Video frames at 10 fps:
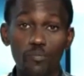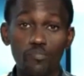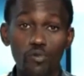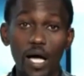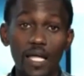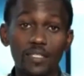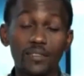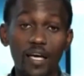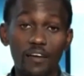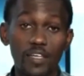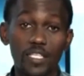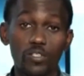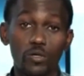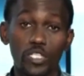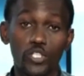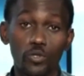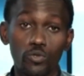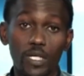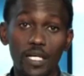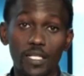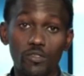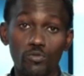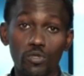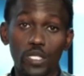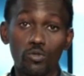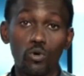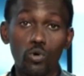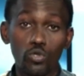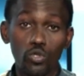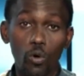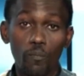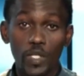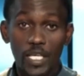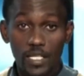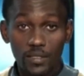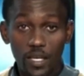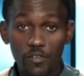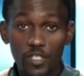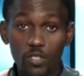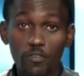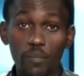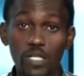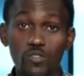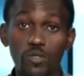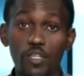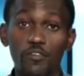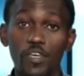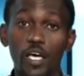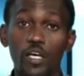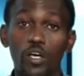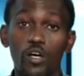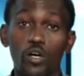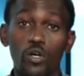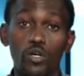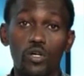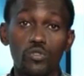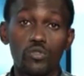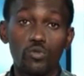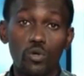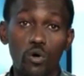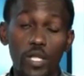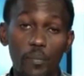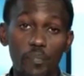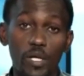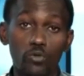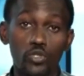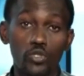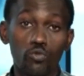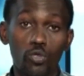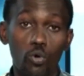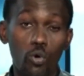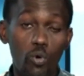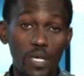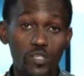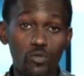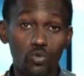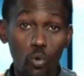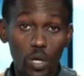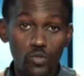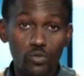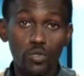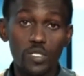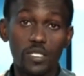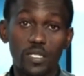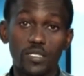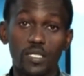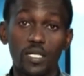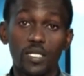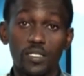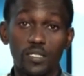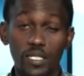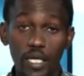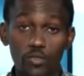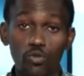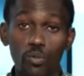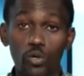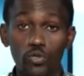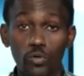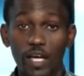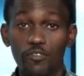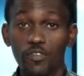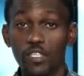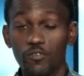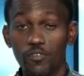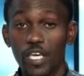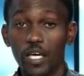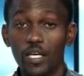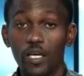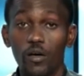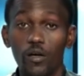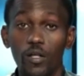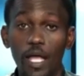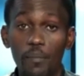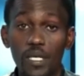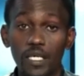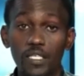in the sugar cane and cotton fields. And very quickly we will switch to what is now called the trade in righteousness, that is to say directly from Africa to the Americas without going through Europe.